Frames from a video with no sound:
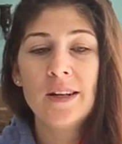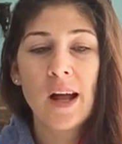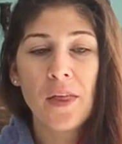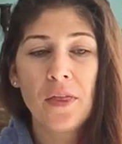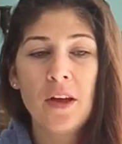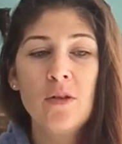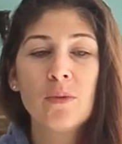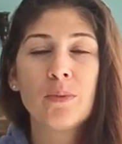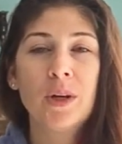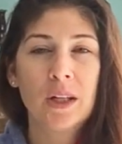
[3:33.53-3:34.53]

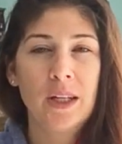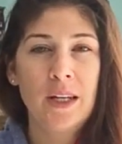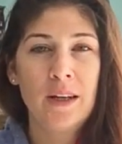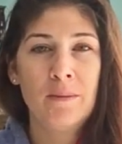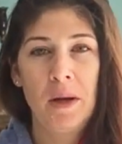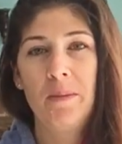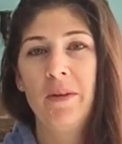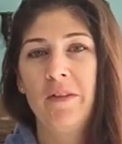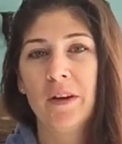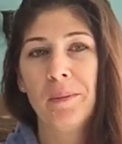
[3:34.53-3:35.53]
nothing really made
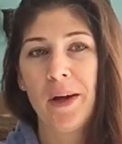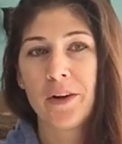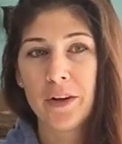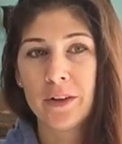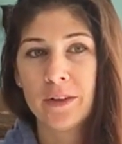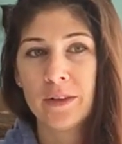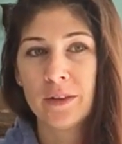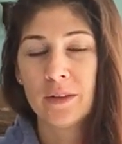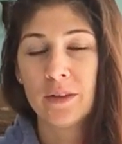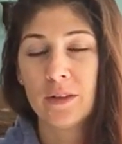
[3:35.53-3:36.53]
me feel better.
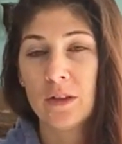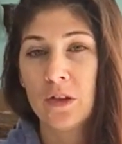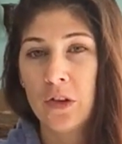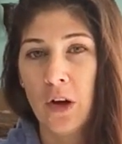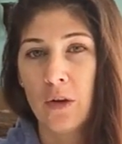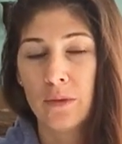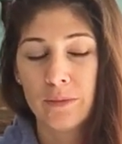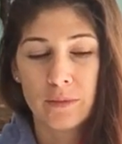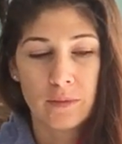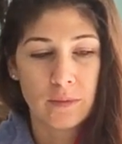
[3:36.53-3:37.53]
So,
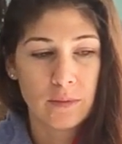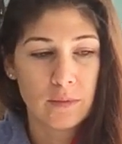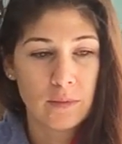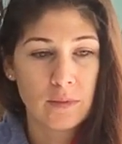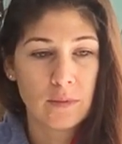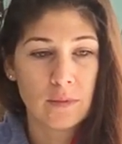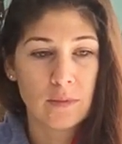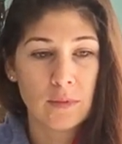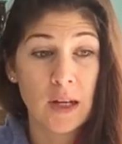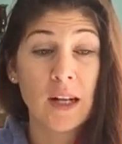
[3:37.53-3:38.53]

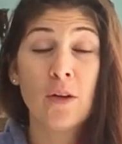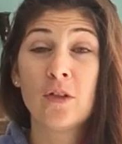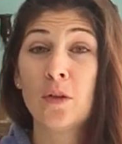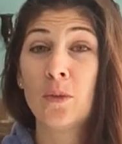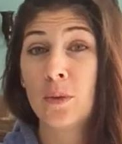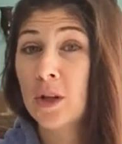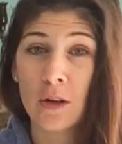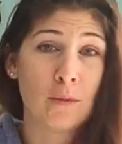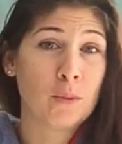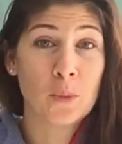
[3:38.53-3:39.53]
and I also, you
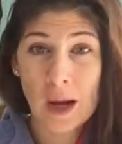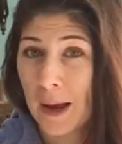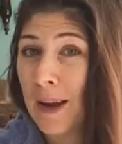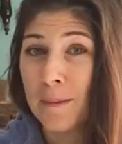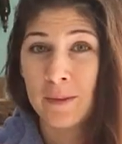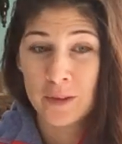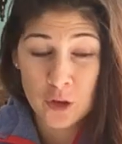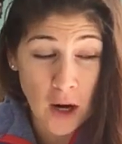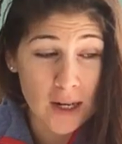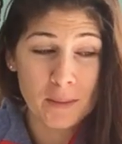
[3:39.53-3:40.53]
know, I
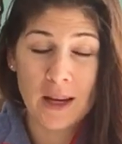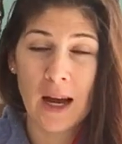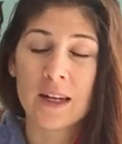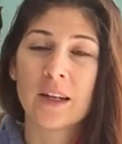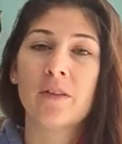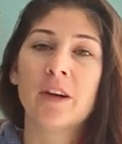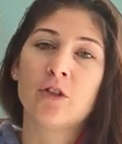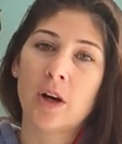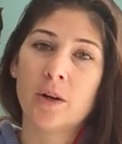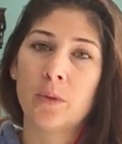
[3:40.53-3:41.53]
try to be active, I
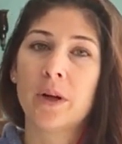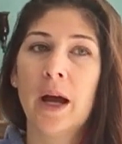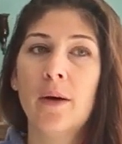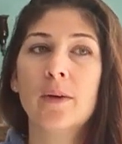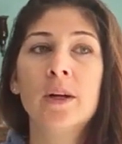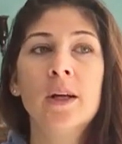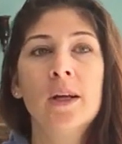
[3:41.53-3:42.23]
try to work out.